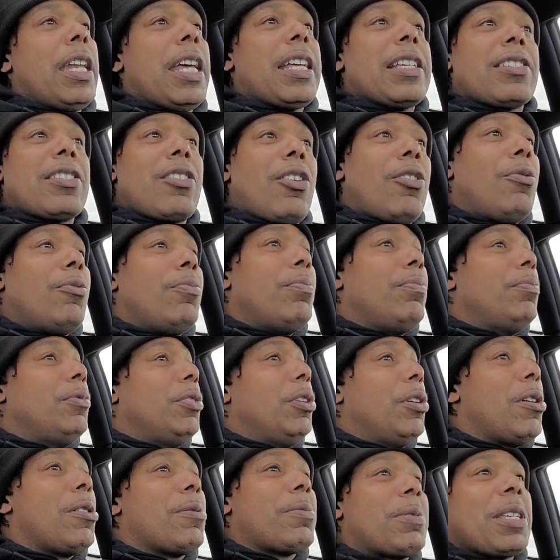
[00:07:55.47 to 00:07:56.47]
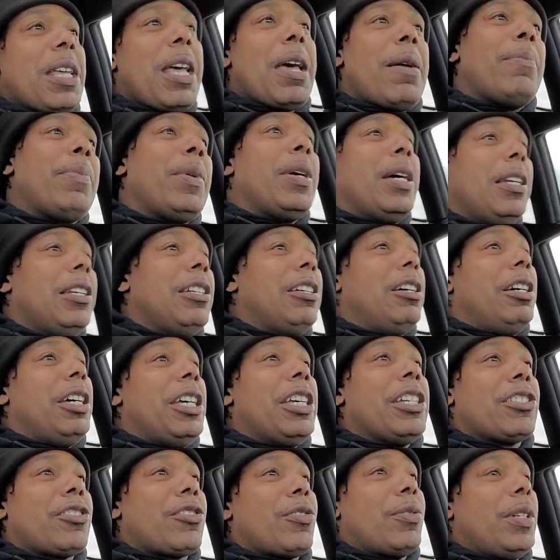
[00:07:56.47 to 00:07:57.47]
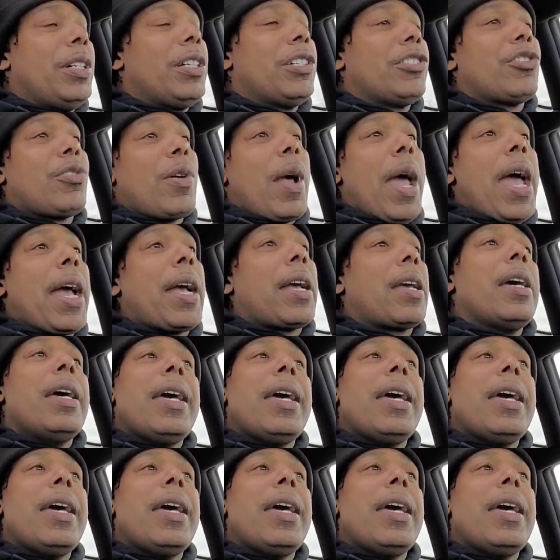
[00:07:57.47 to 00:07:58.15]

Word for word: That's gonna, you know what I'm saying, be a little history of Drac.